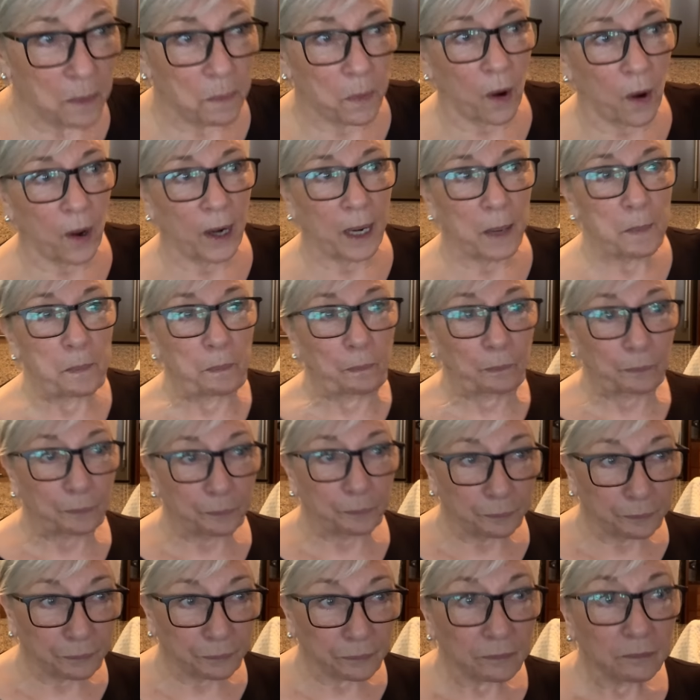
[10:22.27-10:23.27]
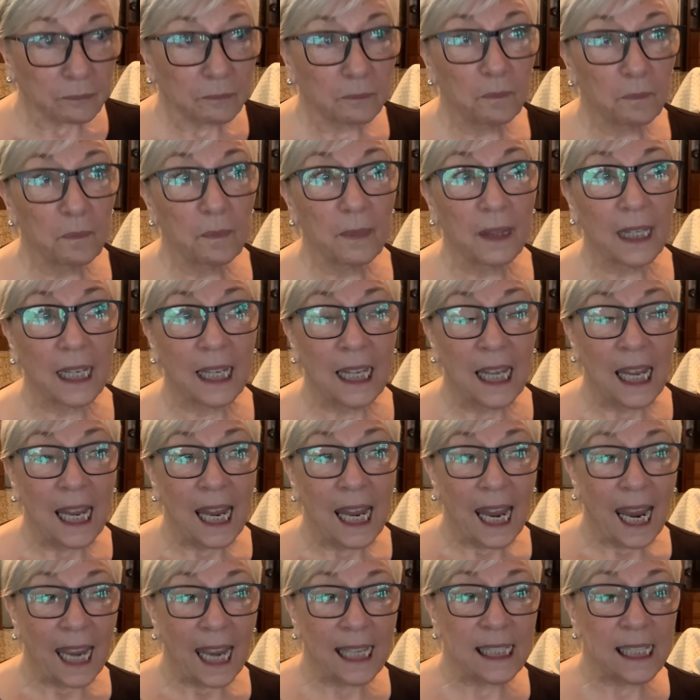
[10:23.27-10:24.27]
about it.
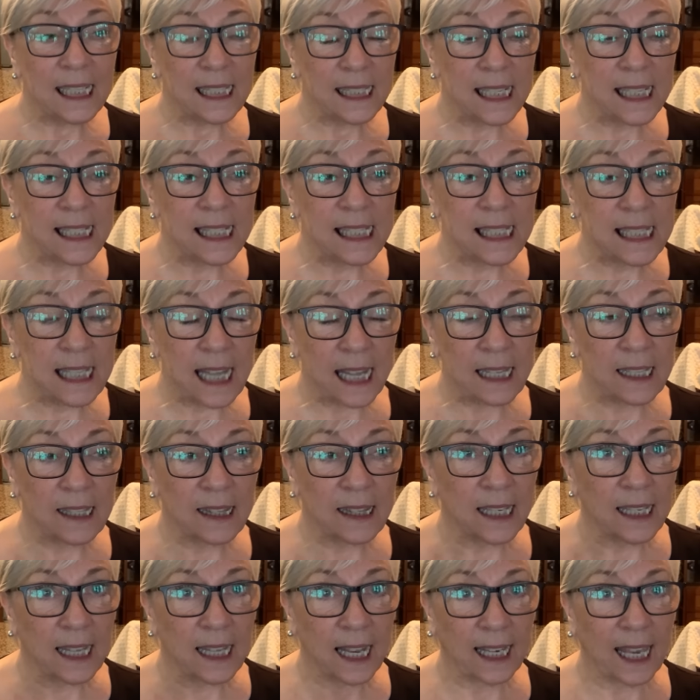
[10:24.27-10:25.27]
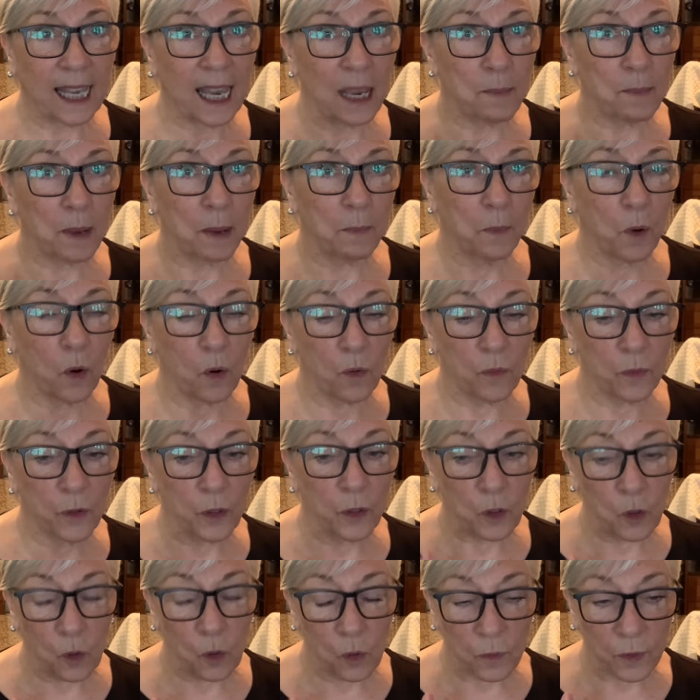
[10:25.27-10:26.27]
And this is another thing that came up over
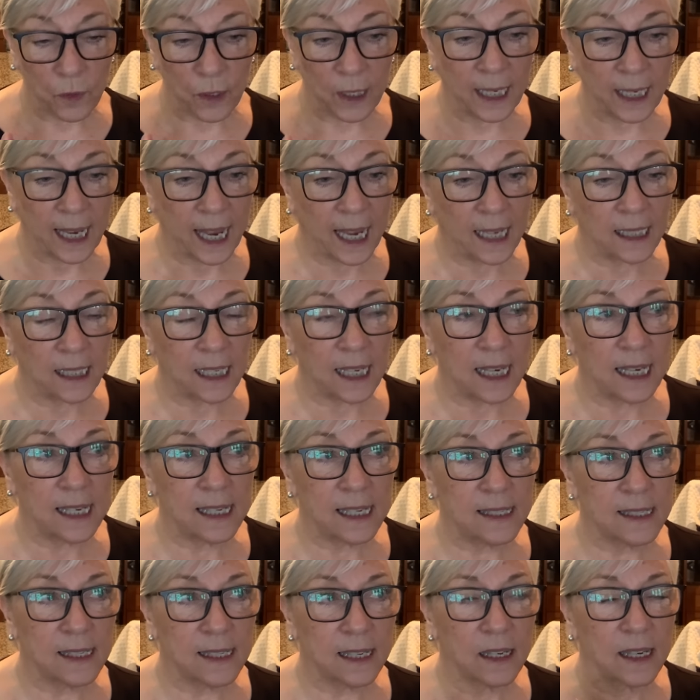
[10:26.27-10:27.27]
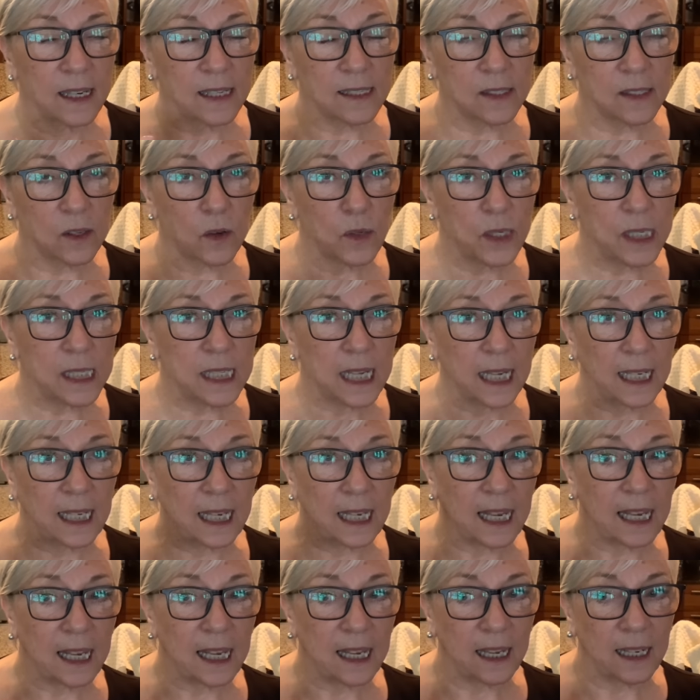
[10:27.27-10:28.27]
and over again is it's so
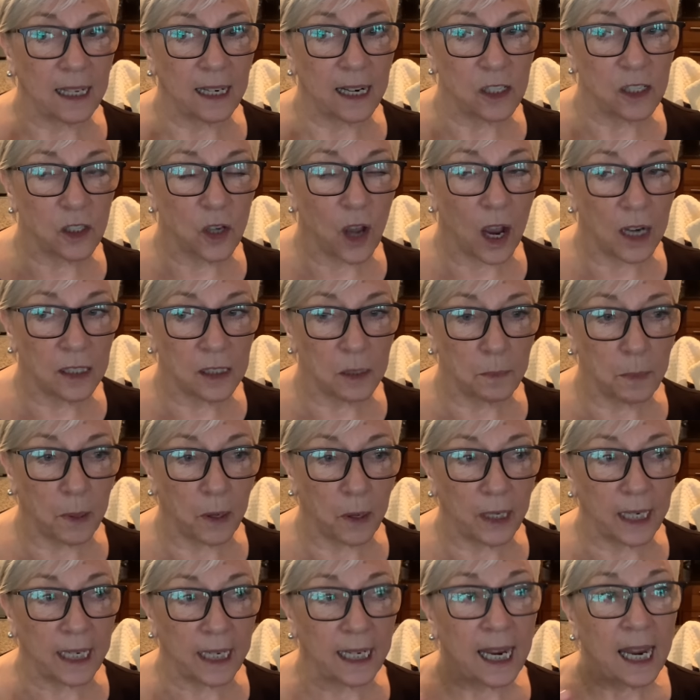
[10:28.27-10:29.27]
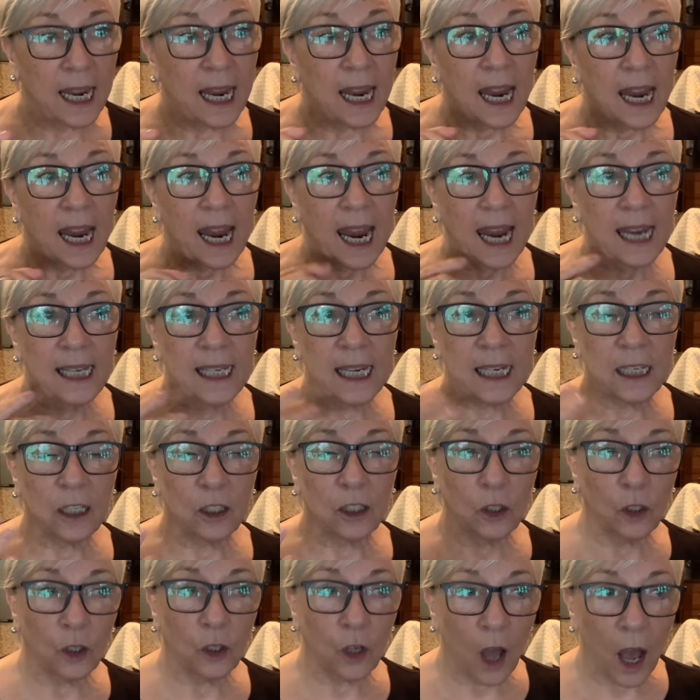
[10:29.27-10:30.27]
sticky and I talked about it. And then a
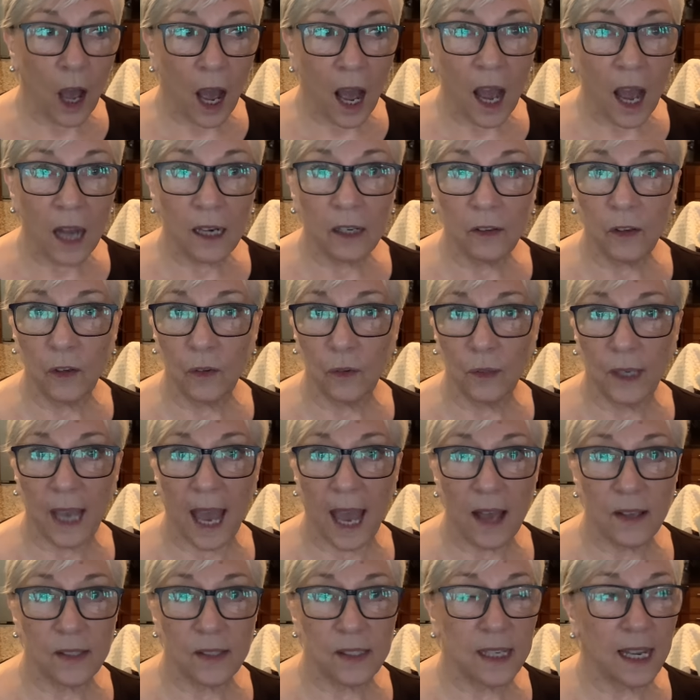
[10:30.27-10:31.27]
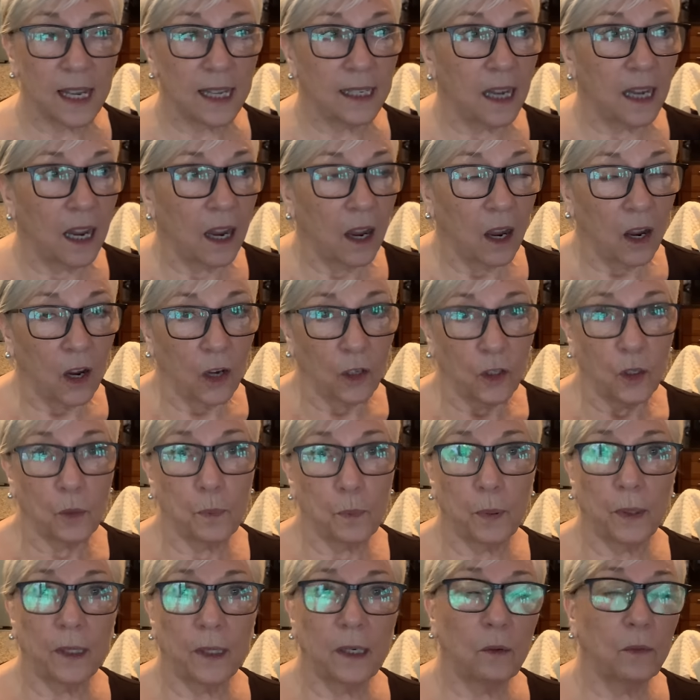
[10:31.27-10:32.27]
lot of you gals said, you
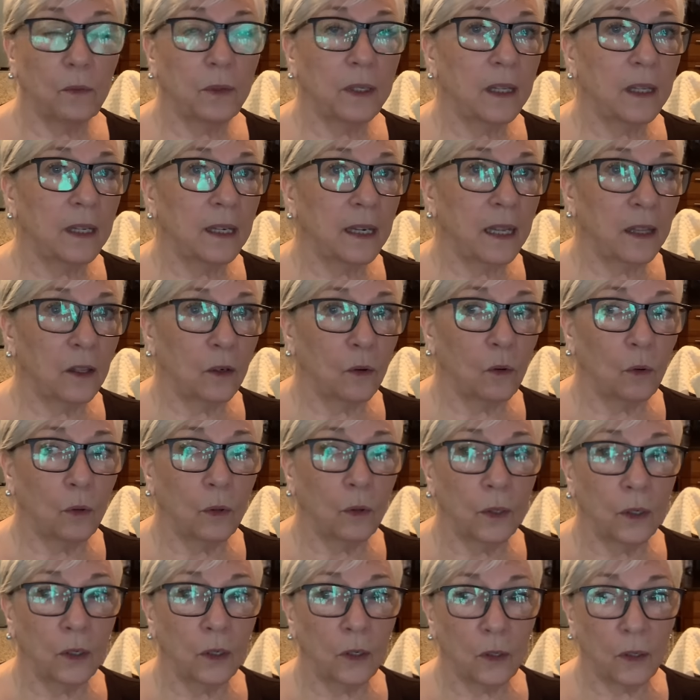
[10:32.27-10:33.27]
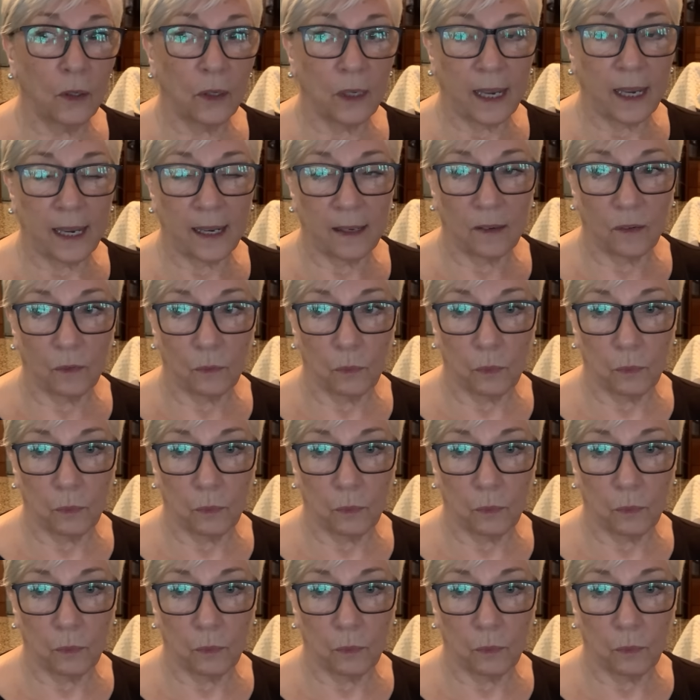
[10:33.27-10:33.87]
put it with another oil, uh,